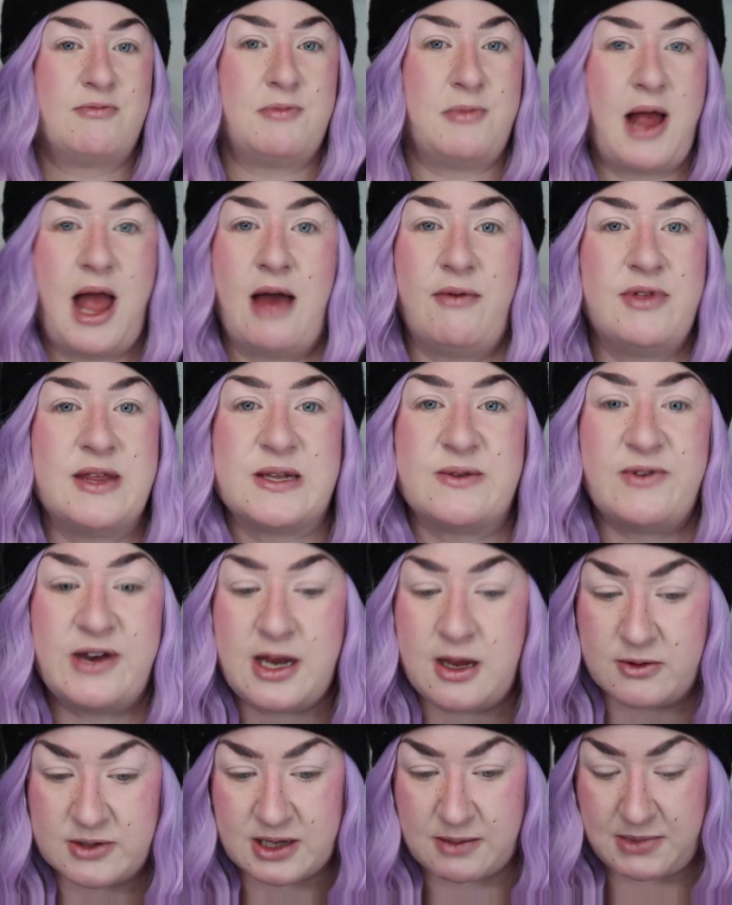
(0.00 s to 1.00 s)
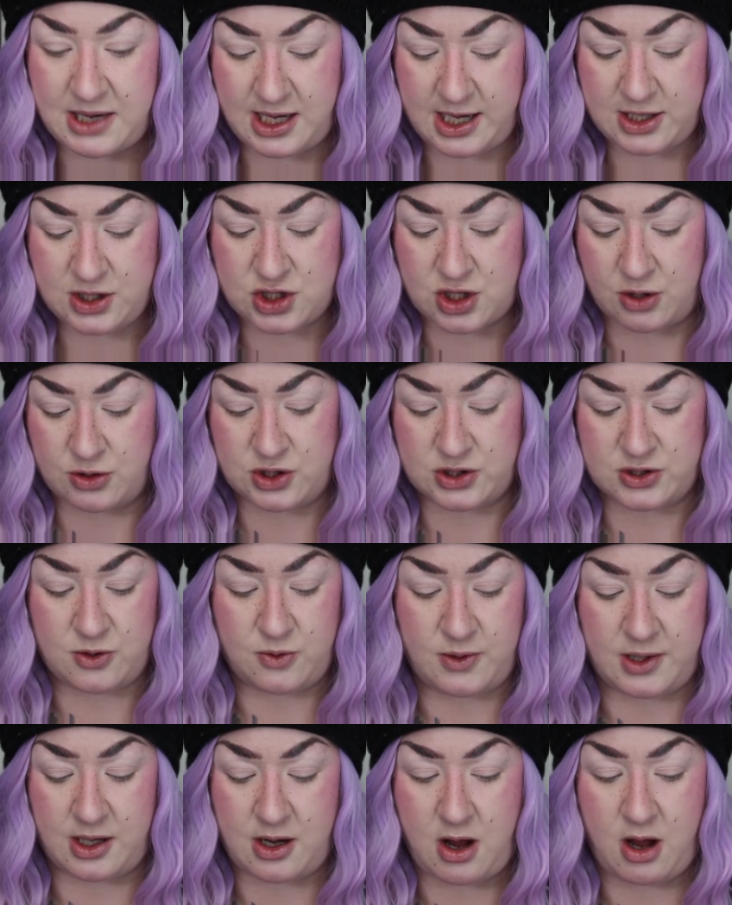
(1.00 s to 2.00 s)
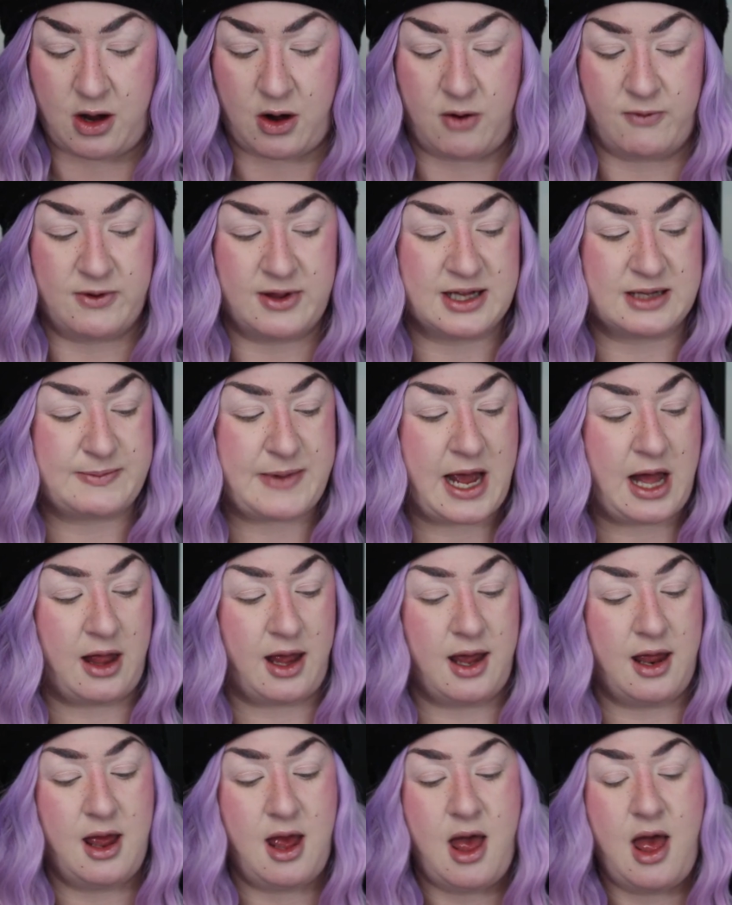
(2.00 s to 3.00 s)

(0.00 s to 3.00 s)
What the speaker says: Half this video is gonna be an intro, just oohing and ahhing over this palette.